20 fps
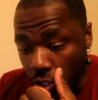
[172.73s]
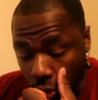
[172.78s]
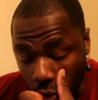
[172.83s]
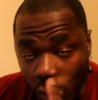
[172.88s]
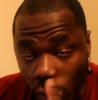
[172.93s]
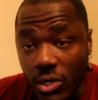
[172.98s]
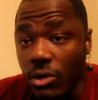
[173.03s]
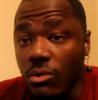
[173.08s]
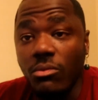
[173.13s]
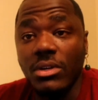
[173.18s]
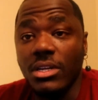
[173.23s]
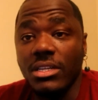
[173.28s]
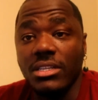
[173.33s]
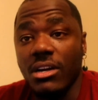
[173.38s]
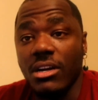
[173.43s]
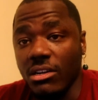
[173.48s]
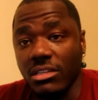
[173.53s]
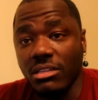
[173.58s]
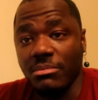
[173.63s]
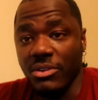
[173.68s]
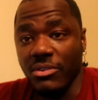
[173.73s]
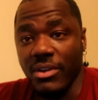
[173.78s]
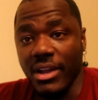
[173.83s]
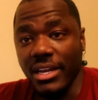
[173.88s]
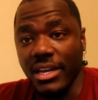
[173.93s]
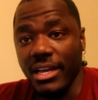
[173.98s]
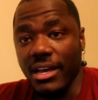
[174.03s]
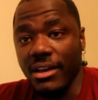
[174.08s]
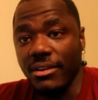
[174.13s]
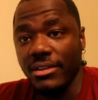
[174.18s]
You don't want to talk to me
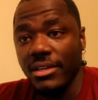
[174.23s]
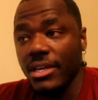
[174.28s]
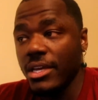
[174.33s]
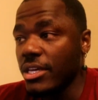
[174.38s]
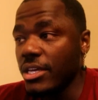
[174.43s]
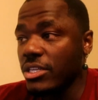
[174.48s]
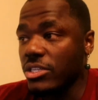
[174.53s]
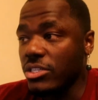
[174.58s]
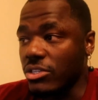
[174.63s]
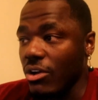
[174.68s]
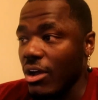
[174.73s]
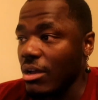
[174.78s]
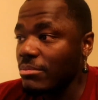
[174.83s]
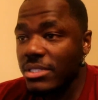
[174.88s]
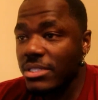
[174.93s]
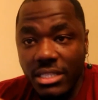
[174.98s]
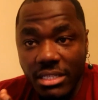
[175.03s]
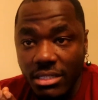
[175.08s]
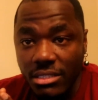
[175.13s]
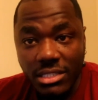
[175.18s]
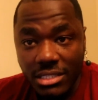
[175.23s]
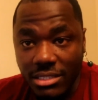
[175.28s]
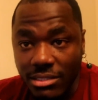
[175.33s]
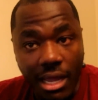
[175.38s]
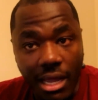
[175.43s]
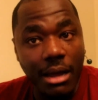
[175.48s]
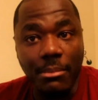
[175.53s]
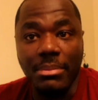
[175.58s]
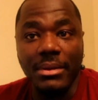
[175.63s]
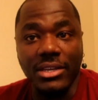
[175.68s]
right now, so I'm just gonna
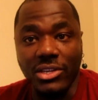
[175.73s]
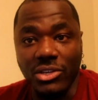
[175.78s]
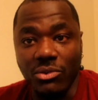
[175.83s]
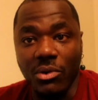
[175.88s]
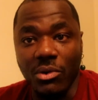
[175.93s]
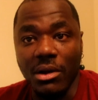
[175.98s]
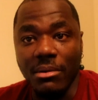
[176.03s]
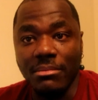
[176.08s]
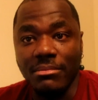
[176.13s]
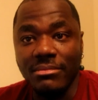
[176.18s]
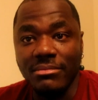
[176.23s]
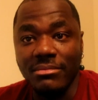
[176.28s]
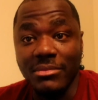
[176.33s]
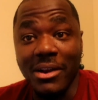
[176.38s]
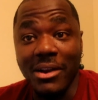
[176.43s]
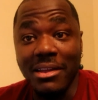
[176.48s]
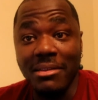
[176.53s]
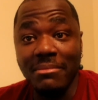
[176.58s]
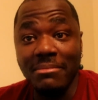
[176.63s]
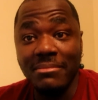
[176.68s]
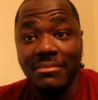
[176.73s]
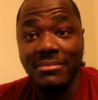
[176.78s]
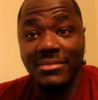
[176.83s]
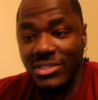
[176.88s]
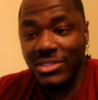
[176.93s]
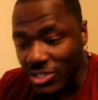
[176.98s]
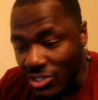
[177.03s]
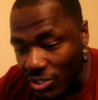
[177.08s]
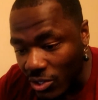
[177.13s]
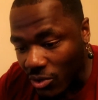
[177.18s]
stop hitting you up, right?
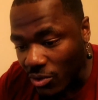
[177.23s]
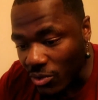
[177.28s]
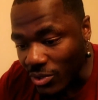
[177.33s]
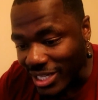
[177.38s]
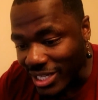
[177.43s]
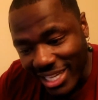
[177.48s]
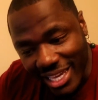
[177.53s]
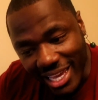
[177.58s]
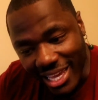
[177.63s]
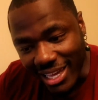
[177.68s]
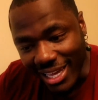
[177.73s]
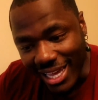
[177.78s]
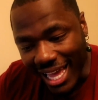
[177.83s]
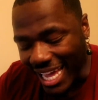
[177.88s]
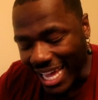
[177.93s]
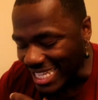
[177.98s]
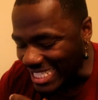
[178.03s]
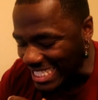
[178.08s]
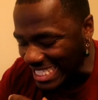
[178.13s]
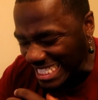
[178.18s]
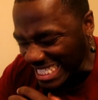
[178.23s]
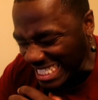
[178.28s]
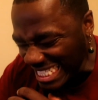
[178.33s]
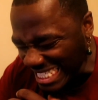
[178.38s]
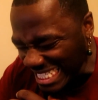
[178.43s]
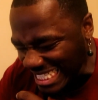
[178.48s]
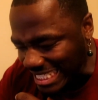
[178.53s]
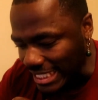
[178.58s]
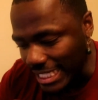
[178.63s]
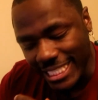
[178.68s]
So yeah, I,
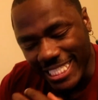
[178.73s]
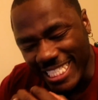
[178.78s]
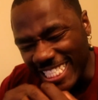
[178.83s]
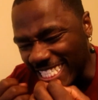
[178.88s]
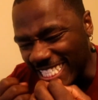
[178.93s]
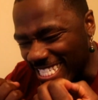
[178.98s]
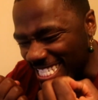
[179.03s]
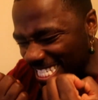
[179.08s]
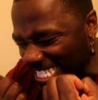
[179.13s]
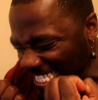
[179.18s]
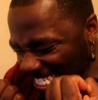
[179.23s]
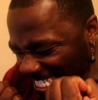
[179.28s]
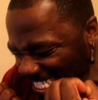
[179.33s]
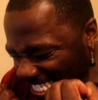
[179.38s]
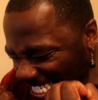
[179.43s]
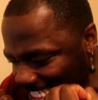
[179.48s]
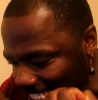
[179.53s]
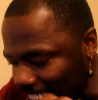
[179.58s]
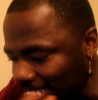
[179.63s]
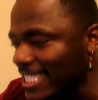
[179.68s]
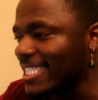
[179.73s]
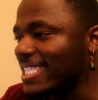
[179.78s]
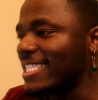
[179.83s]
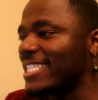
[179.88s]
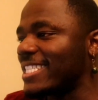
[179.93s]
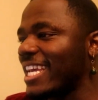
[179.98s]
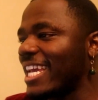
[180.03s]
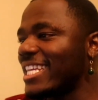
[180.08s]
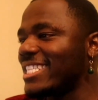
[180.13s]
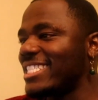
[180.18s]
ugh, I just, ugh, I
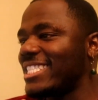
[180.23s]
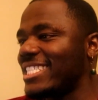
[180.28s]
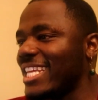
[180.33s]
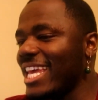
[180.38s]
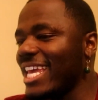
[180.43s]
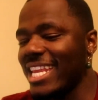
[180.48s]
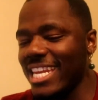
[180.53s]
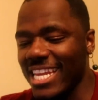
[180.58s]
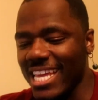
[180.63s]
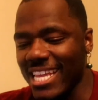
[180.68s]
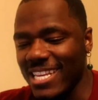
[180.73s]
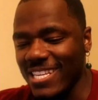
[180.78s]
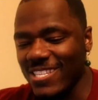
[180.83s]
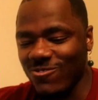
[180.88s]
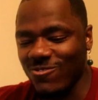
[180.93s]
just can't stand that.